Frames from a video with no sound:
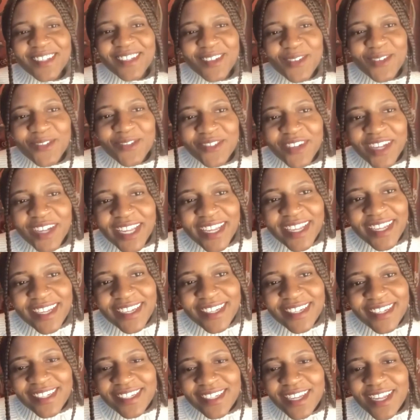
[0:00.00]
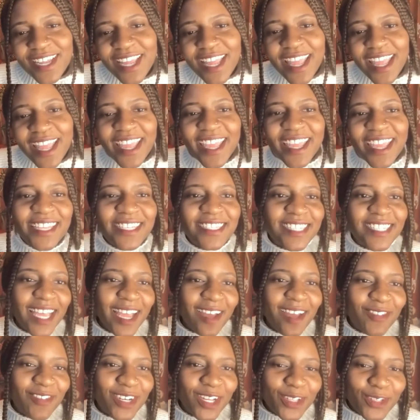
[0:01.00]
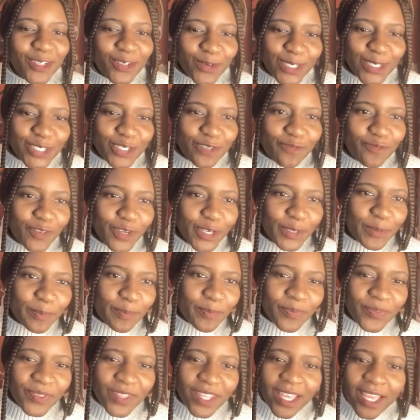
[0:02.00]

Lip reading: Great. And I have another question for you.